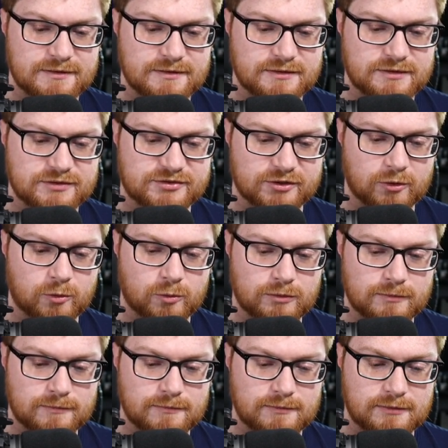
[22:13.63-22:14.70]
So
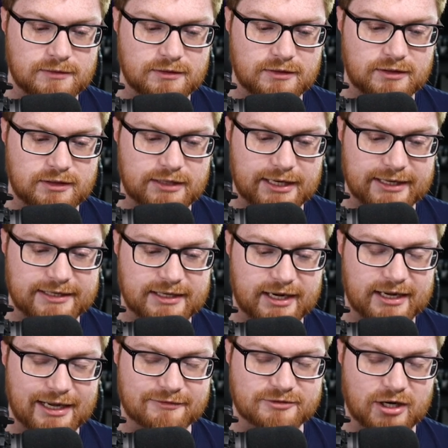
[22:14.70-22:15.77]
I
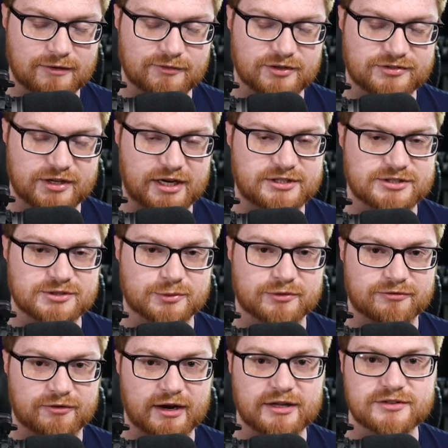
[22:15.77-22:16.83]
have conversations with
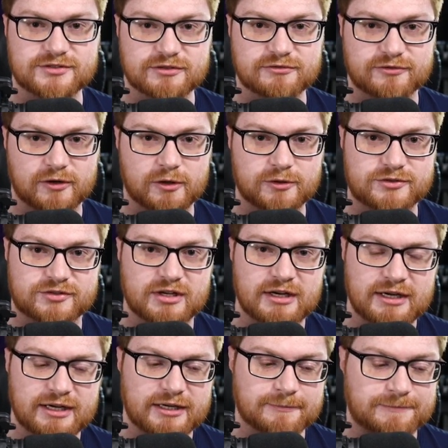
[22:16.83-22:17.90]
friends and folks
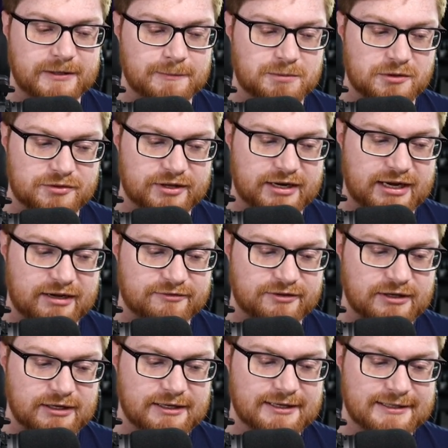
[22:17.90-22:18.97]
and people that have
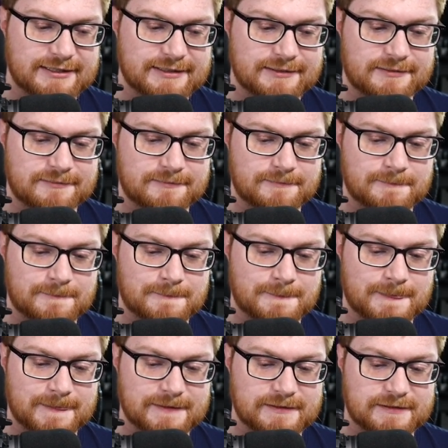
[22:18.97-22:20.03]

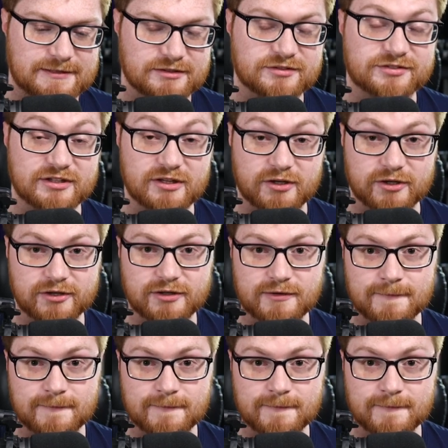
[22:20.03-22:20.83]
considered,